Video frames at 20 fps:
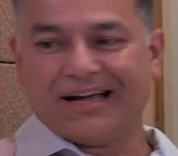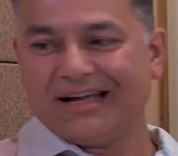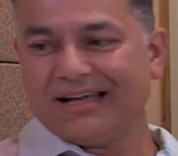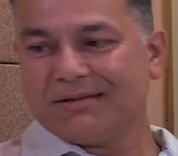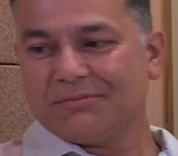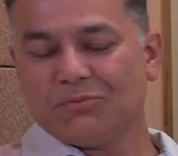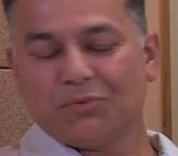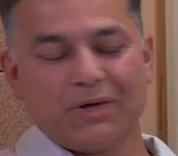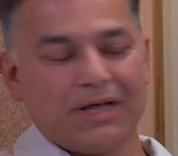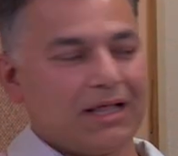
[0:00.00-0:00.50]

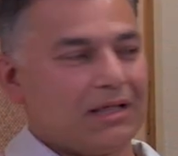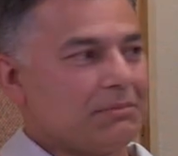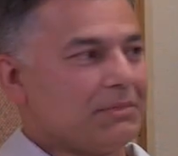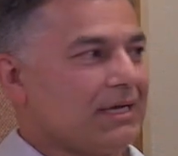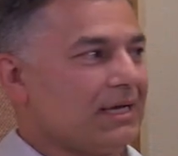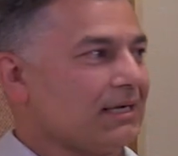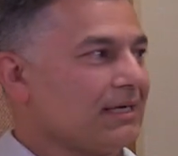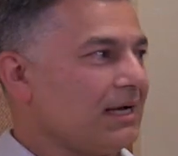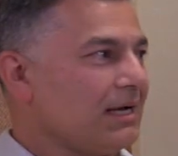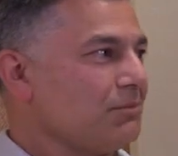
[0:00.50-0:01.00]
I'm well,
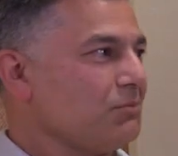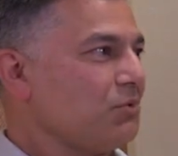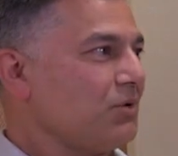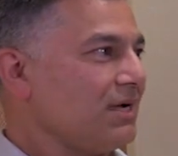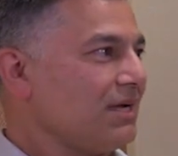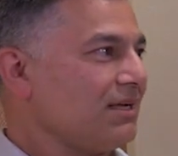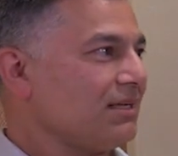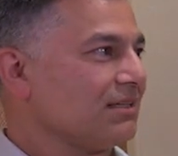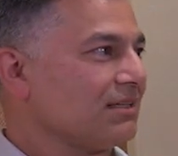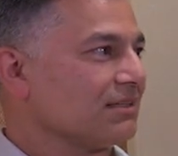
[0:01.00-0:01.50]
man. I'm
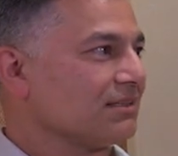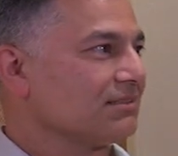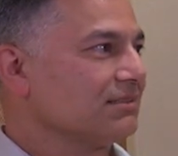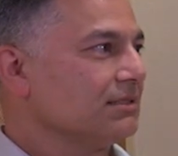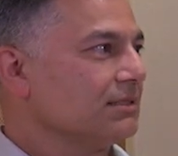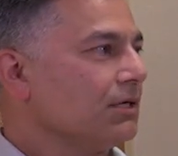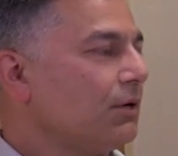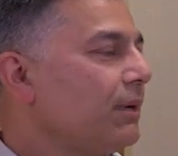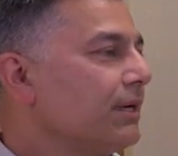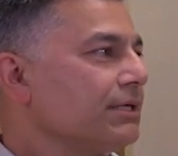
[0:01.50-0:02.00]
well.
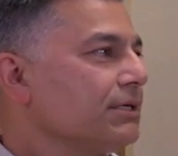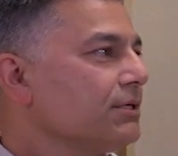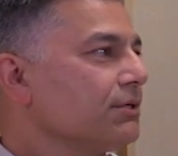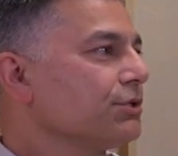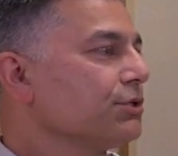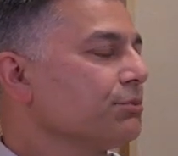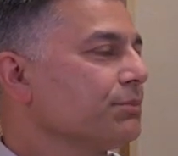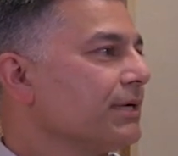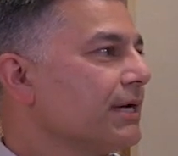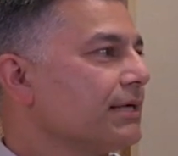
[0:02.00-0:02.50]
Oh, I didn't know
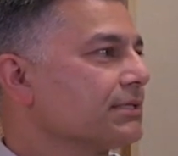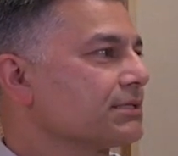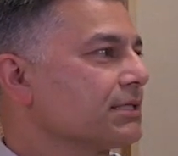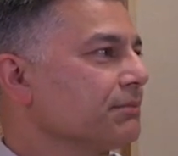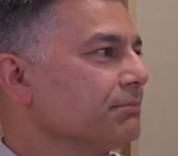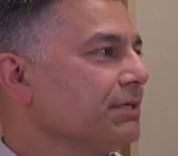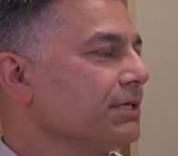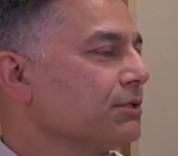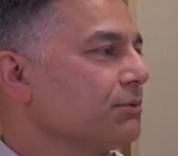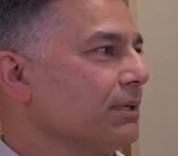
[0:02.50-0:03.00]
you'd be
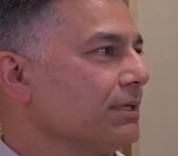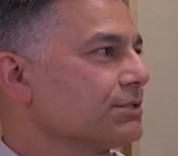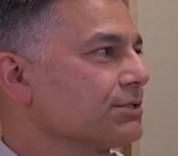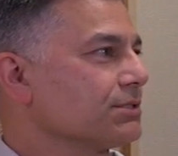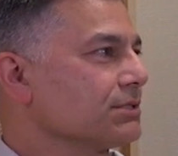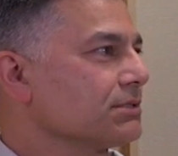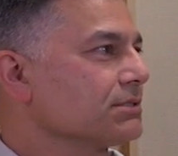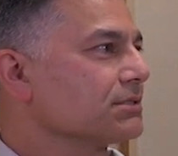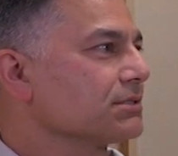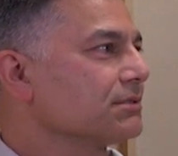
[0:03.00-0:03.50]
asking me
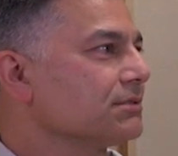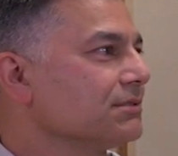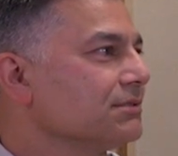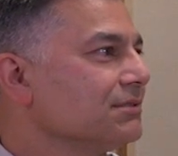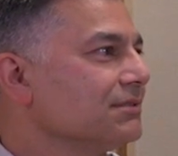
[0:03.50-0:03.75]
questions.